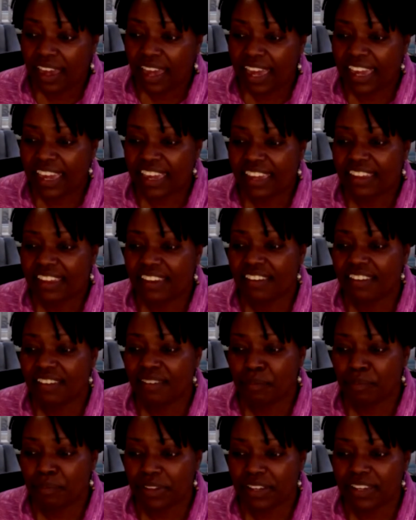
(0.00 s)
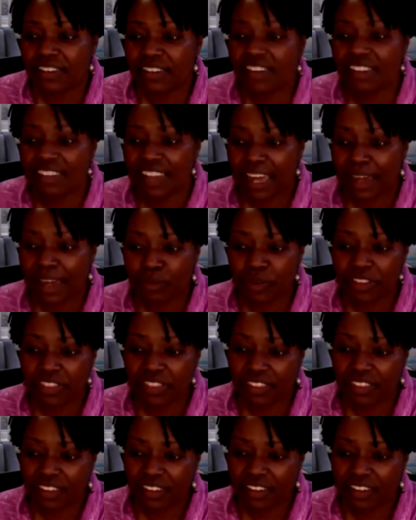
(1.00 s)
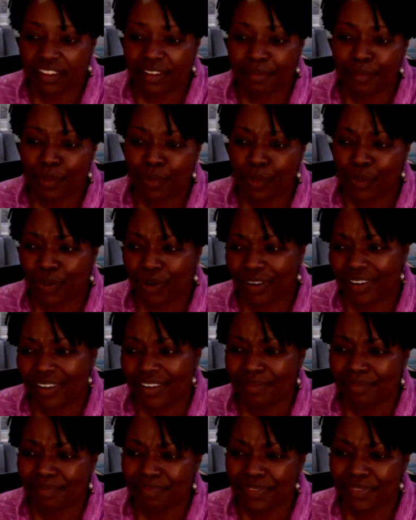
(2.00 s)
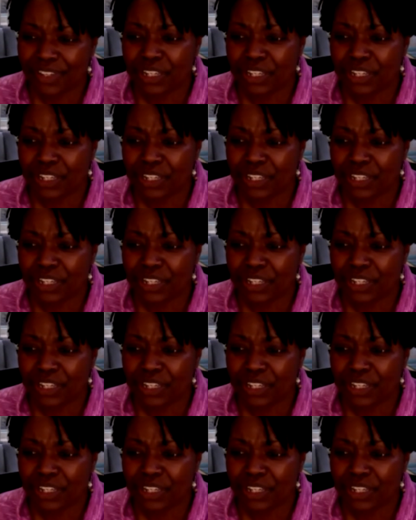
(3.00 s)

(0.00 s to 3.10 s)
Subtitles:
and blending that with the more,